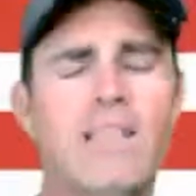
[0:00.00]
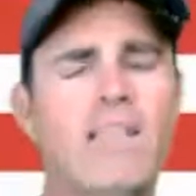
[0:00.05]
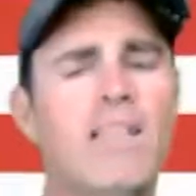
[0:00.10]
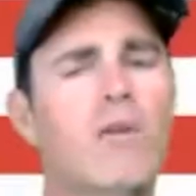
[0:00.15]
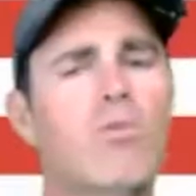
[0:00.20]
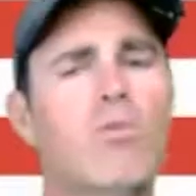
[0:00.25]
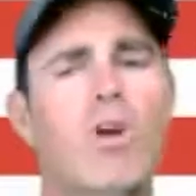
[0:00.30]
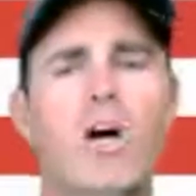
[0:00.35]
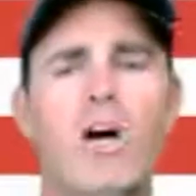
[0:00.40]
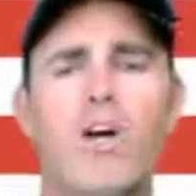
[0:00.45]
And there
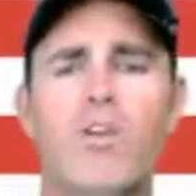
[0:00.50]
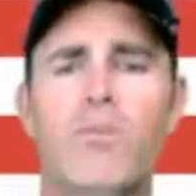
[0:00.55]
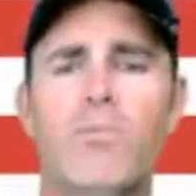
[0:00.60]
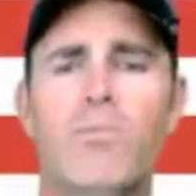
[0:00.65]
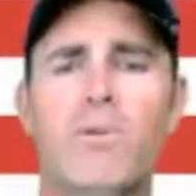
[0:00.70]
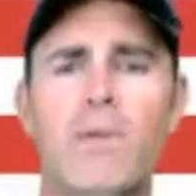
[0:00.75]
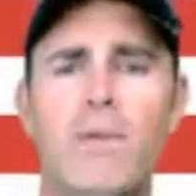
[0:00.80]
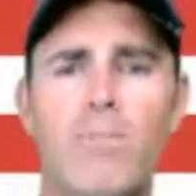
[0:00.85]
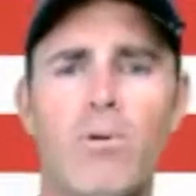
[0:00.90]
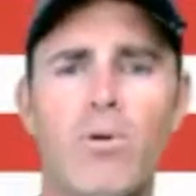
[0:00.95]
were other
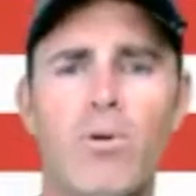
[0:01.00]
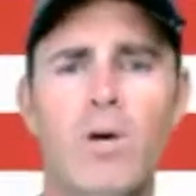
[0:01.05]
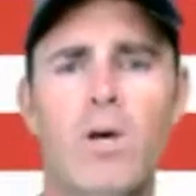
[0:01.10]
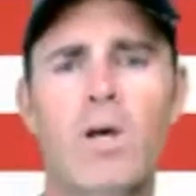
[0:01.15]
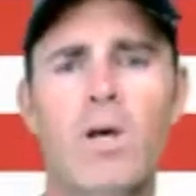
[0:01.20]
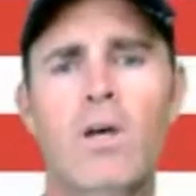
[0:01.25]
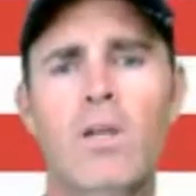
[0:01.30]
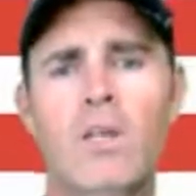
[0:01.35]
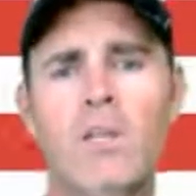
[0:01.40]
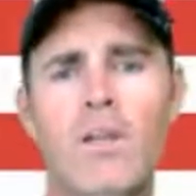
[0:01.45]
people.
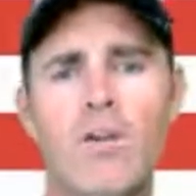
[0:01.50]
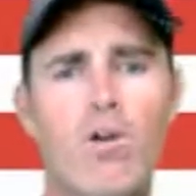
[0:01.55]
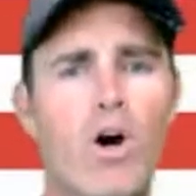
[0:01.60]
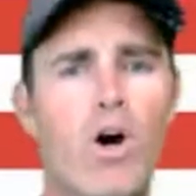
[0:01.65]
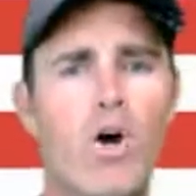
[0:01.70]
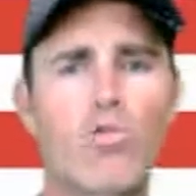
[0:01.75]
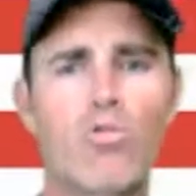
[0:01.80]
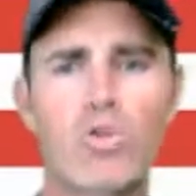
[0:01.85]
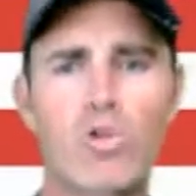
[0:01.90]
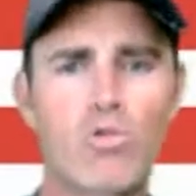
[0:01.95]
They're
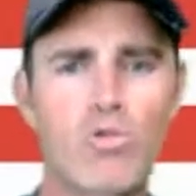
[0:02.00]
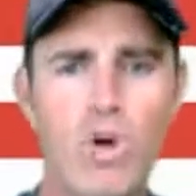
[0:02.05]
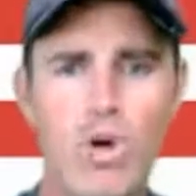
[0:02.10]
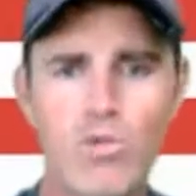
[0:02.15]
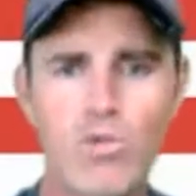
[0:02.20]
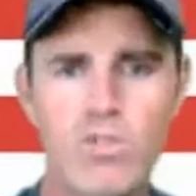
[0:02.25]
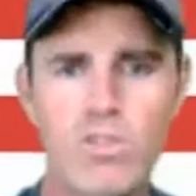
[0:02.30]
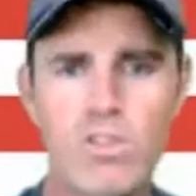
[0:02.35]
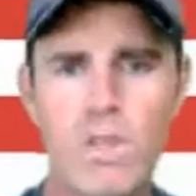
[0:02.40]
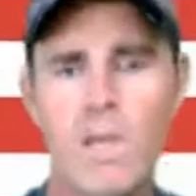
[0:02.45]
all
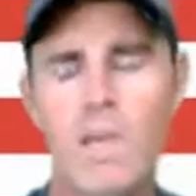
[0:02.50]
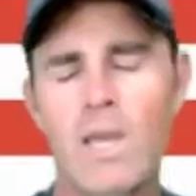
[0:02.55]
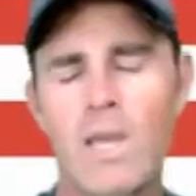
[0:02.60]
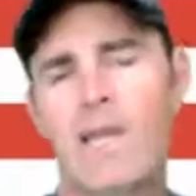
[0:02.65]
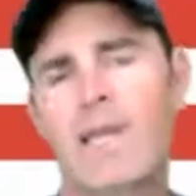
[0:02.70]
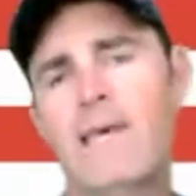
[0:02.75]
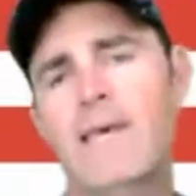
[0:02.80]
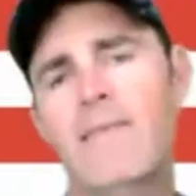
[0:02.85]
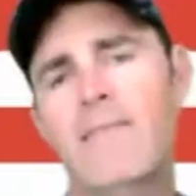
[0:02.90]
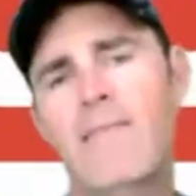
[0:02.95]
recruits,
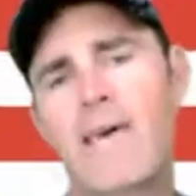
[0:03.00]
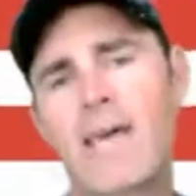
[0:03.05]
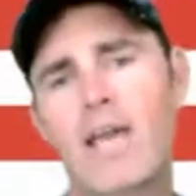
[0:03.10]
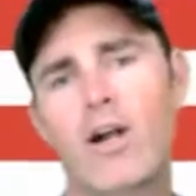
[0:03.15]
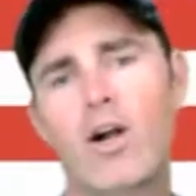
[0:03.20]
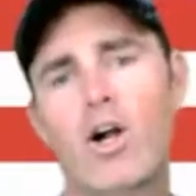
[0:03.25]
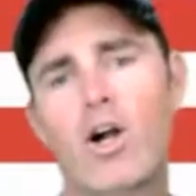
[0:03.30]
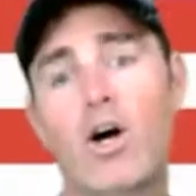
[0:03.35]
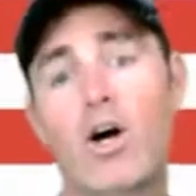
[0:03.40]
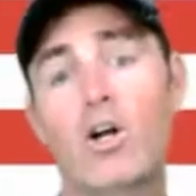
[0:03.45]
and they
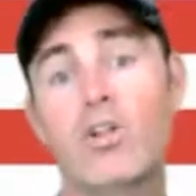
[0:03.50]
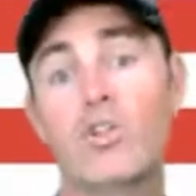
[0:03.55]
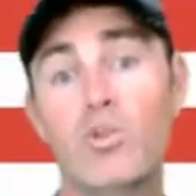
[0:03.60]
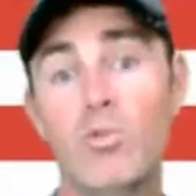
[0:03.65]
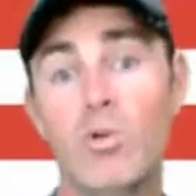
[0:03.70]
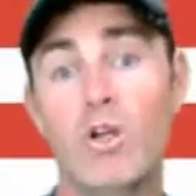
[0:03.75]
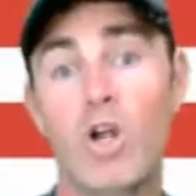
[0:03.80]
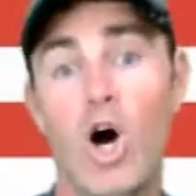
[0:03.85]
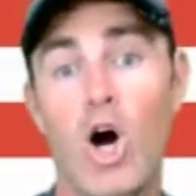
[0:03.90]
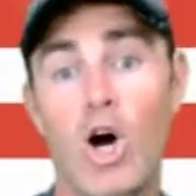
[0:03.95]
are all
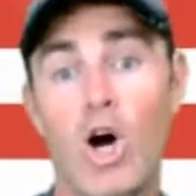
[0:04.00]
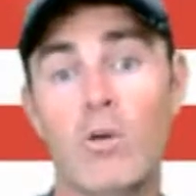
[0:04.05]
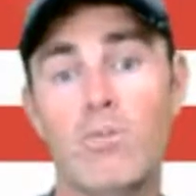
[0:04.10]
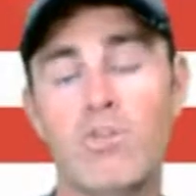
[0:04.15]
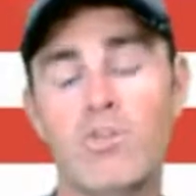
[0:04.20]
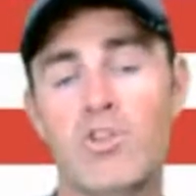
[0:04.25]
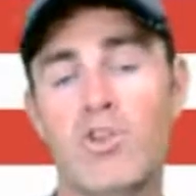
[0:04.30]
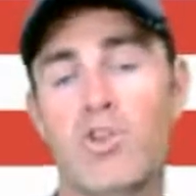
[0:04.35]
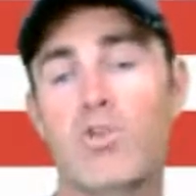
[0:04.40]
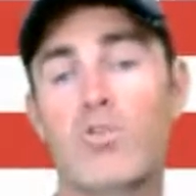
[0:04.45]
doing arm
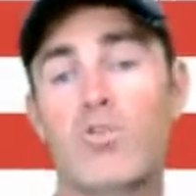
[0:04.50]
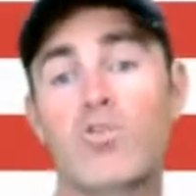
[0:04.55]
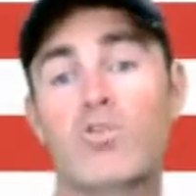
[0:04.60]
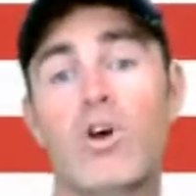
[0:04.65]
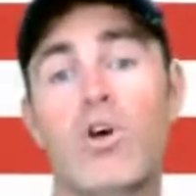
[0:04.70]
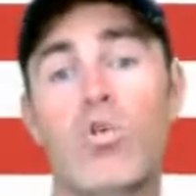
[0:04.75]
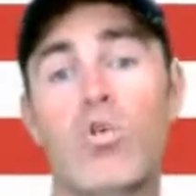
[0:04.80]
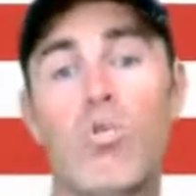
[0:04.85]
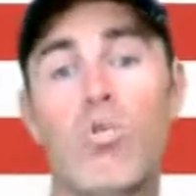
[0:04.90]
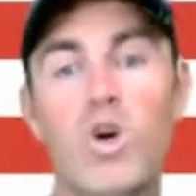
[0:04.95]
circles,
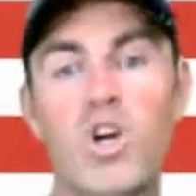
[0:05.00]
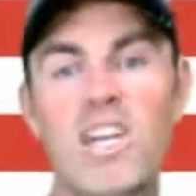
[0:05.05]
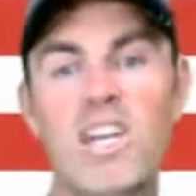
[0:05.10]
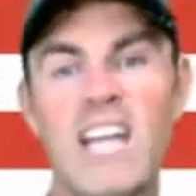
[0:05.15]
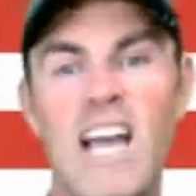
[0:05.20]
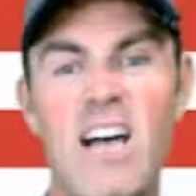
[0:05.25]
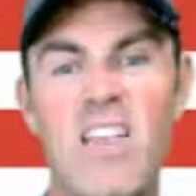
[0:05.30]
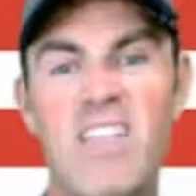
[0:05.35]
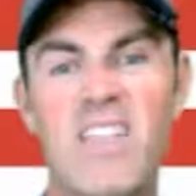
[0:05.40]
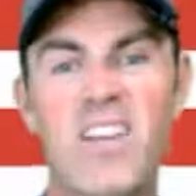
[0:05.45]
working
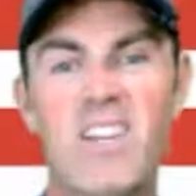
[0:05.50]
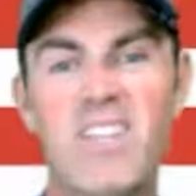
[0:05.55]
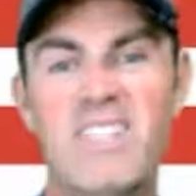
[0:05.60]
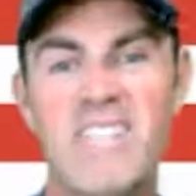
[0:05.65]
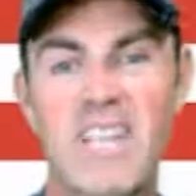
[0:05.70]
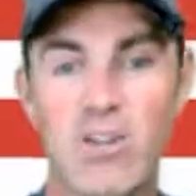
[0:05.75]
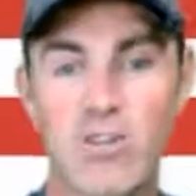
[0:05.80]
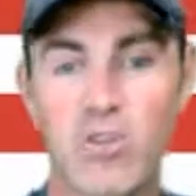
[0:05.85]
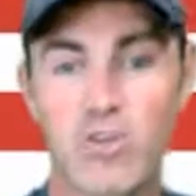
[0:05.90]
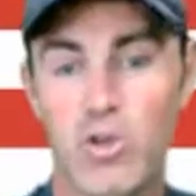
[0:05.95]
out their
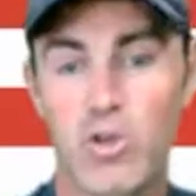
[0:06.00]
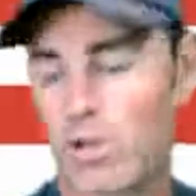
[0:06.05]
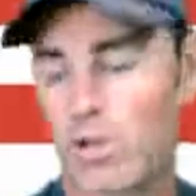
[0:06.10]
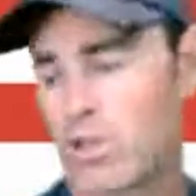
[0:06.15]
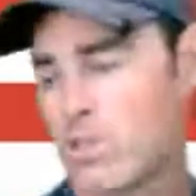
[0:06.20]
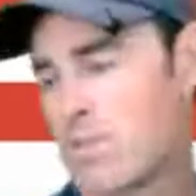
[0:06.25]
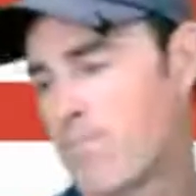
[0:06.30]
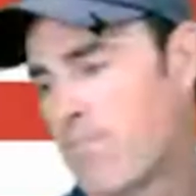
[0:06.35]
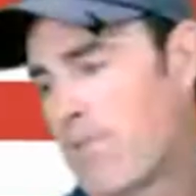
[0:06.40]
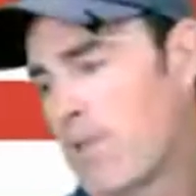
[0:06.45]

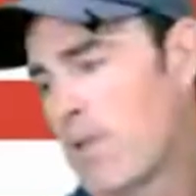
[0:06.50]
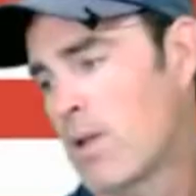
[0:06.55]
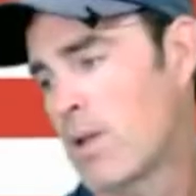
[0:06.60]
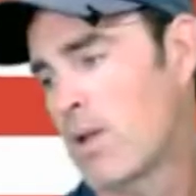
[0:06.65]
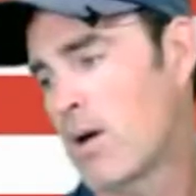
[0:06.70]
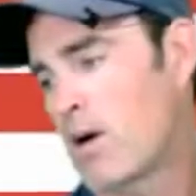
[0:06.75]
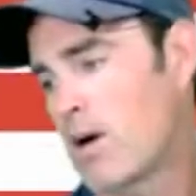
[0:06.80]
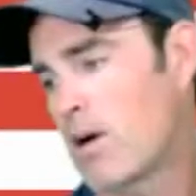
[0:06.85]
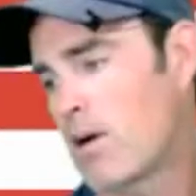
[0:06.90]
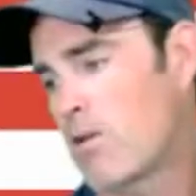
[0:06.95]
deltoids.
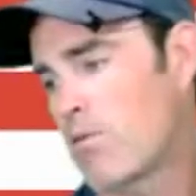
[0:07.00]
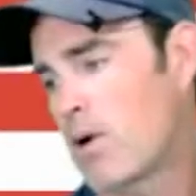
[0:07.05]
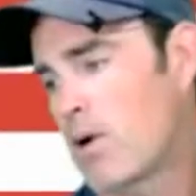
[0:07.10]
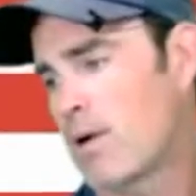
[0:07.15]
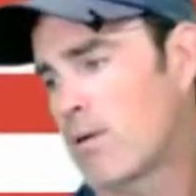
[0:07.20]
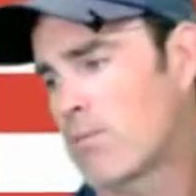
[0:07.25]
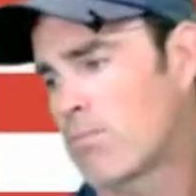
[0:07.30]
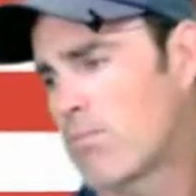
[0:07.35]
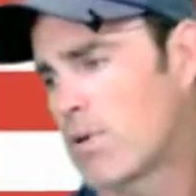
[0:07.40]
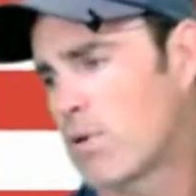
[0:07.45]
All right.
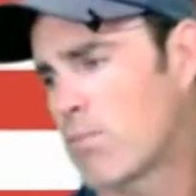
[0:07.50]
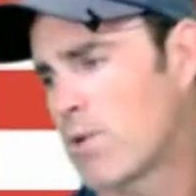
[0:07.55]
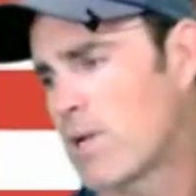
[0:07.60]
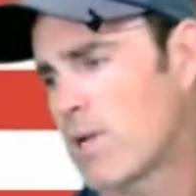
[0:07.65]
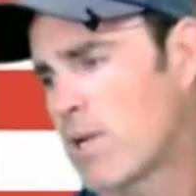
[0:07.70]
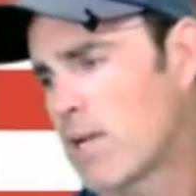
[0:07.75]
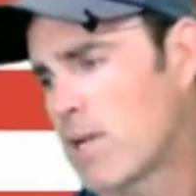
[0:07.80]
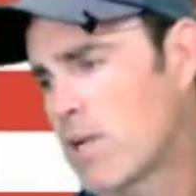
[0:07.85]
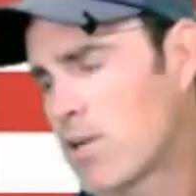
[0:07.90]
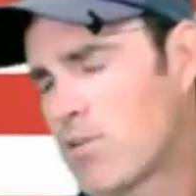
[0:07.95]
What are we
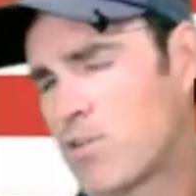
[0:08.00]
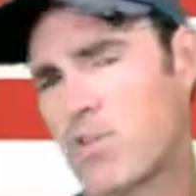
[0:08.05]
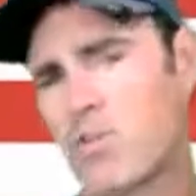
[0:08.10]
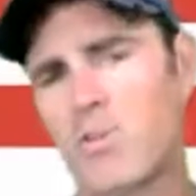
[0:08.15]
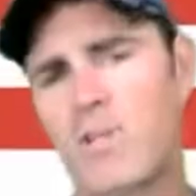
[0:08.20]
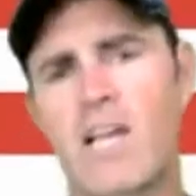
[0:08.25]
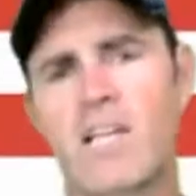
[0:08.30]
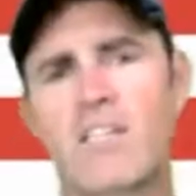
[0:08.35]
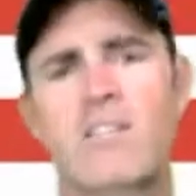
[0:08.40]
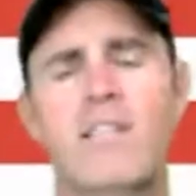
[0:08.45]
going to go to
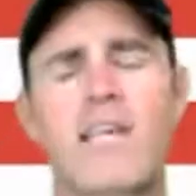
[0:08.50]
next?